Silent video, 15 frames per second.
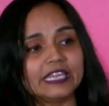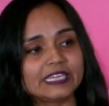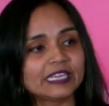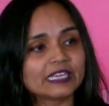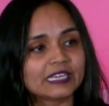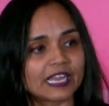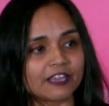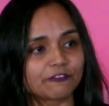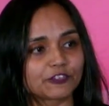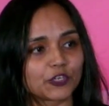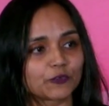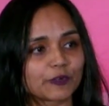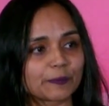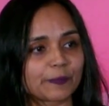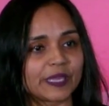eating
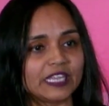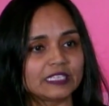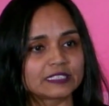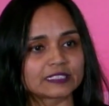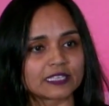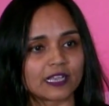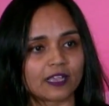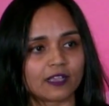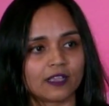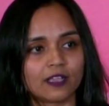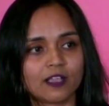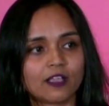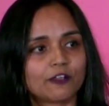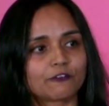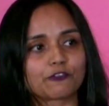leftover pizza
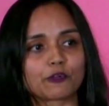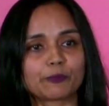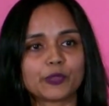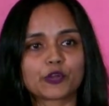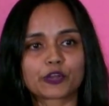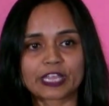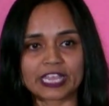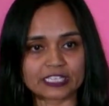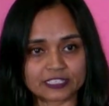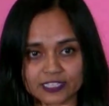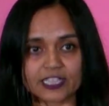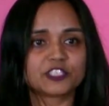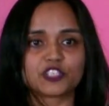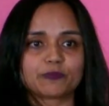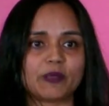from your kid's
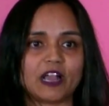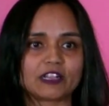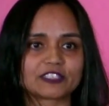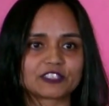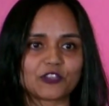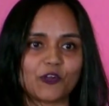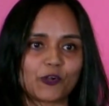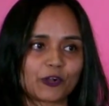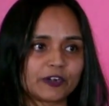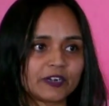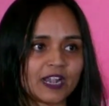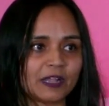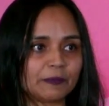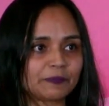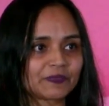lunchbox,
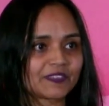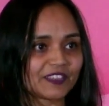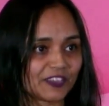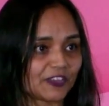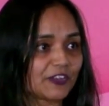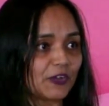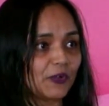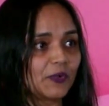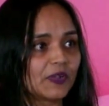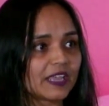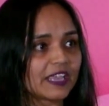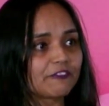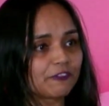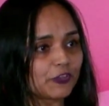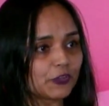or
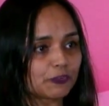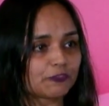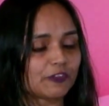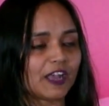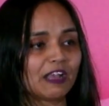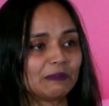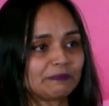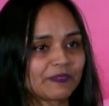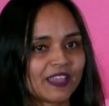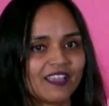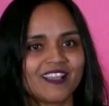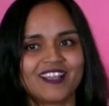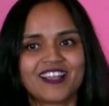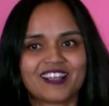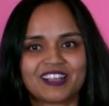if you've
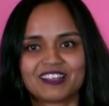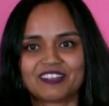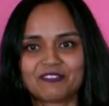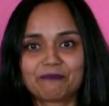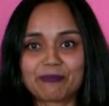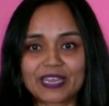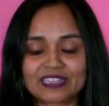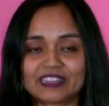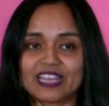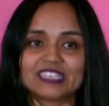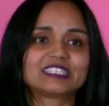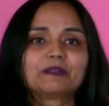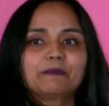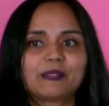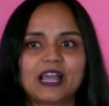made
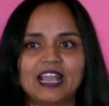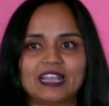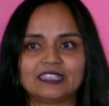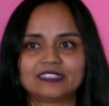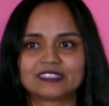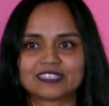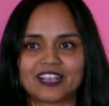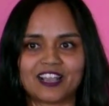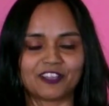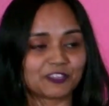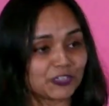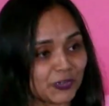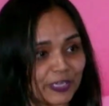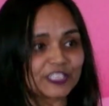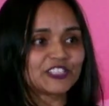lesson plans
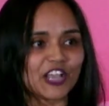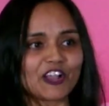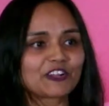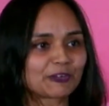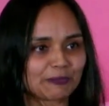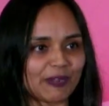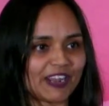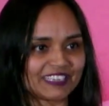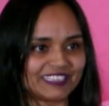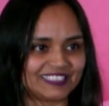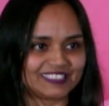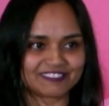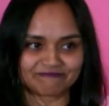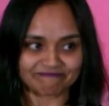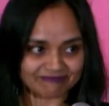during soccer
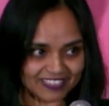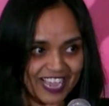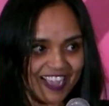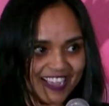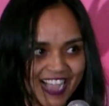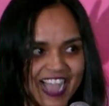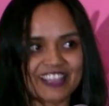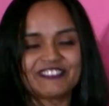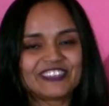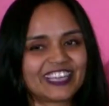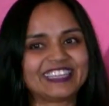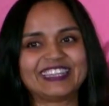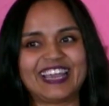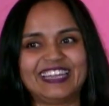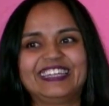practice. Yeah, I've
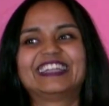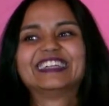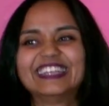done that.